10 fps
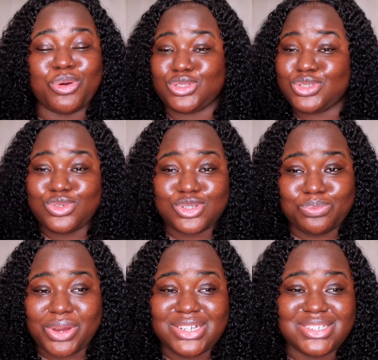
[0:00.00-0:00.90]
pursue those
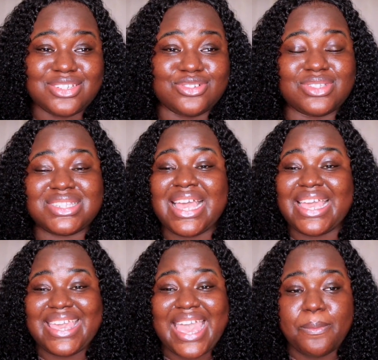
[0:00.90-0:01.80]
brand deals,
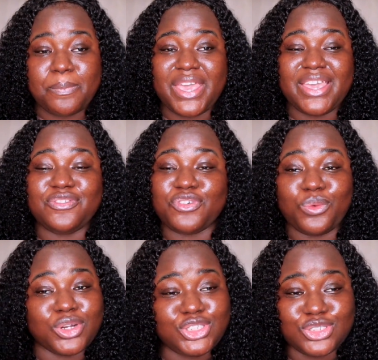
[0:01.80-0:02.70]
get paid for
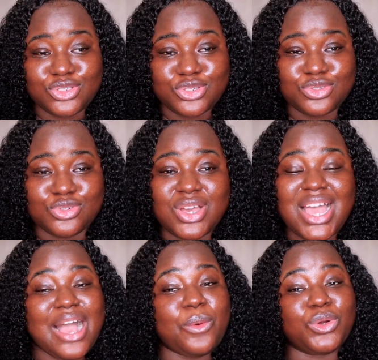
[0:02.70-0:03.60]
what you do
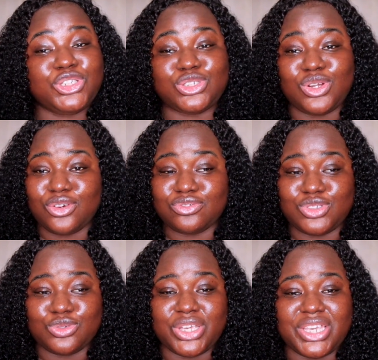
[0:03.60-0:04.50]
and what you love
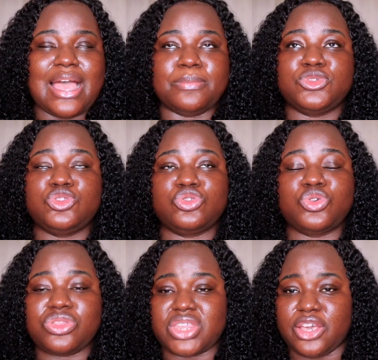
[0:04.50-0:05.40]
doing. I'm
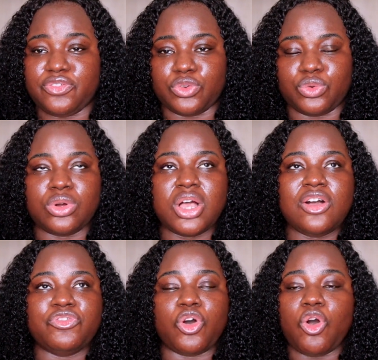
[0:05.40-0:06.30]
so thankful
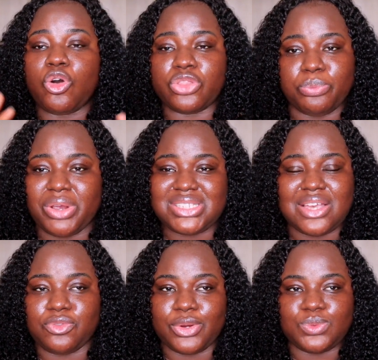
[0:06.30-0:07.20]
for all the brands
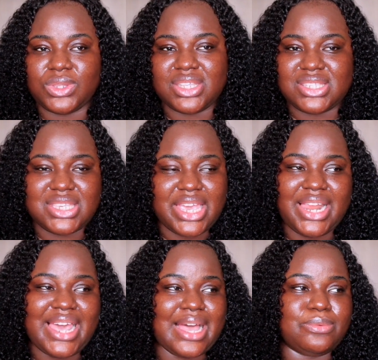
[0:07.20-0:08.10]
I've worked with this
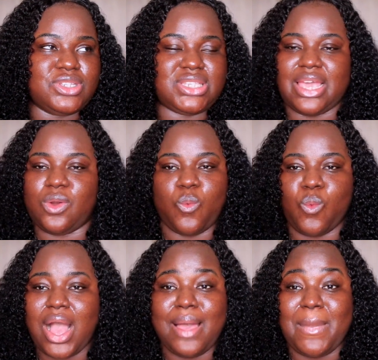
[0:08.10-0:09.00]
year. Like, I'm just like,
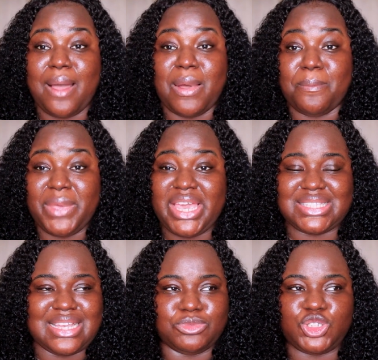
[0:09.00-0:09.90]
wow, I'm, I'm
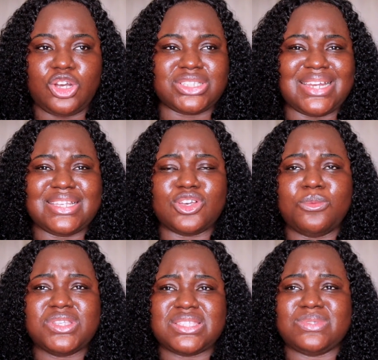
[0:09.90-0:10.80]
amazed, I'm shocked. And it
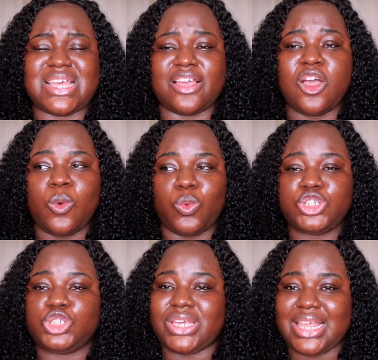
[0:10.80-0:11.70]
almost seems like
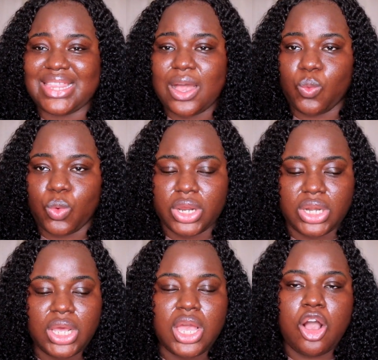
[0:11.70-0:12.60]
once you get that one,